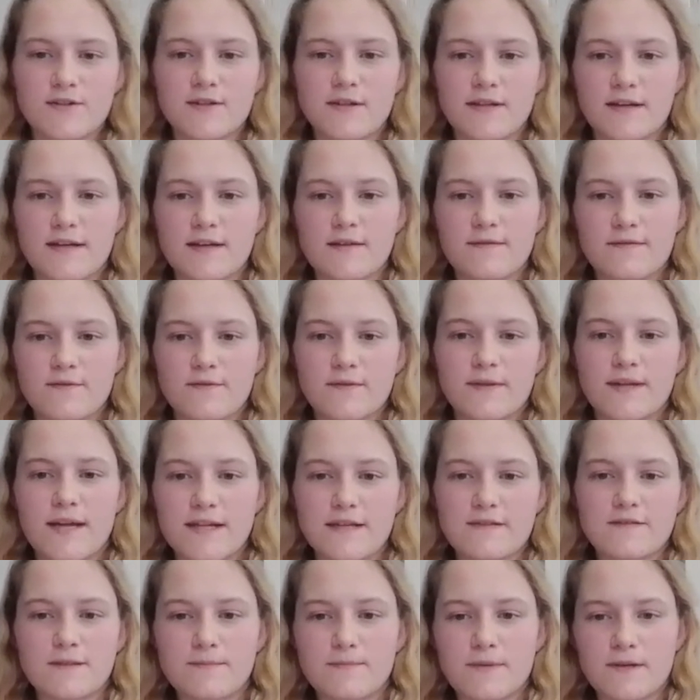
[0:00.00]
Like if you're a
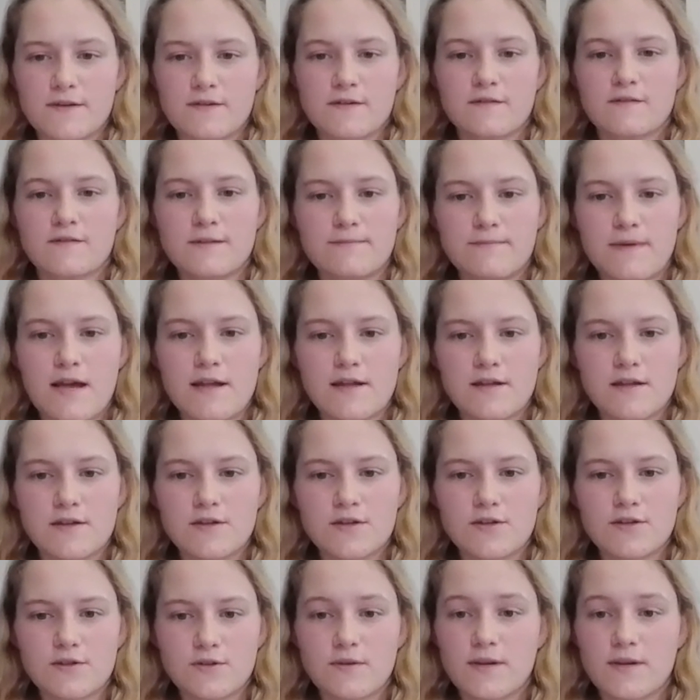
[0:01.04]
native speaker of Spanish,